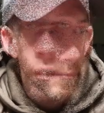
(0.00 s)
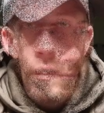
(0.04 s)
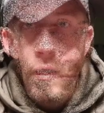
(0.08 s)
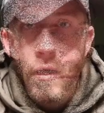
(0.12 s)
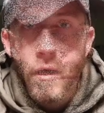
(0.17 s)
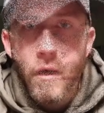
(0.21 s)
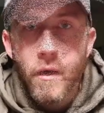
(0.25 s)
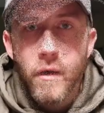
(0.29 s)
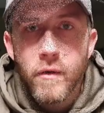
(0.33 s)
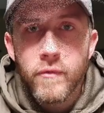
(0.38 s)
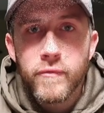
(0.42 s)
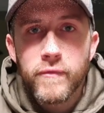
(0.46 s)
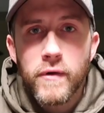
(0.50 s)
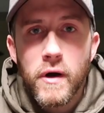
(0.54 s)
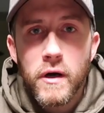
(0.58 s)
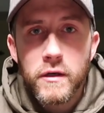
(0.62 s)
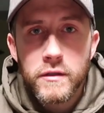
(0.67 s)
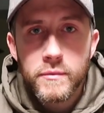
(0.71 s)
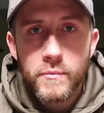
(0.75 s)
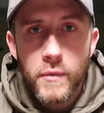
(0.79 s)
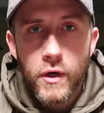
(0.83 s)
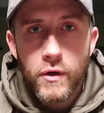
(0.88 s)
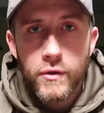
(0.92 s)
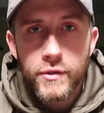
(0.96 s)
Uh,
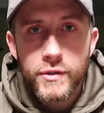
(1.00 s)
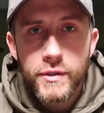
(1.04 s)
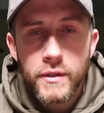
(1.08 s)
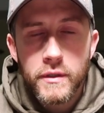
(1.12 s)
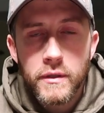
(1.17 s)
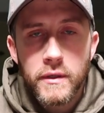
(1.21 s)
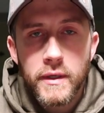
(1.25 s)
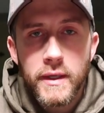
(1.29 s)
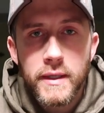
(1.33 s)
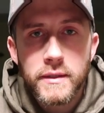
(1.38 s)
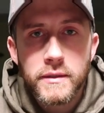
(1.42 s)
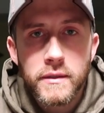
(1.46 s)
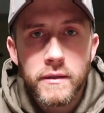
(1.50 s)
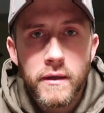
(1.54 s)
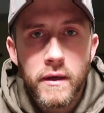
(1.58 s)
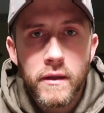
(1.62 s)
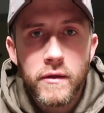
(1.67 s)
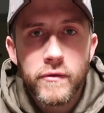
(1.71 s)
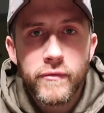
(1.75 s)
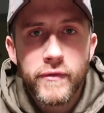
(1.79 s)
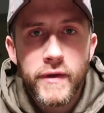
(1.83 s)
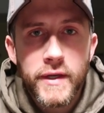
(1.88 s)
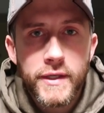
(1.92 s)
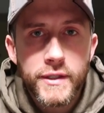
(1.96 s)
Fox Motion is
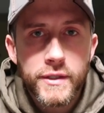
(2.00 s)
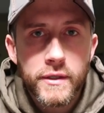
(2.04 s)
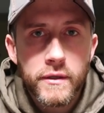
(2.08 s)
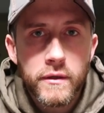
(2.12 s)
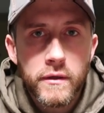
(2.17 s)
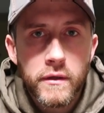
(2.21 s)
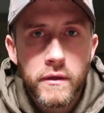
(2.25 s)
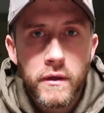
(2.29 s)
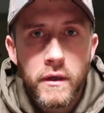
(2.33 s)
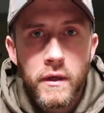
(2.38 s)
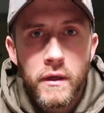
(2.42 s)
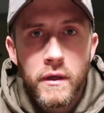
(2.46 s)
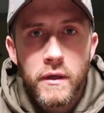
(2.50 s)
another feature.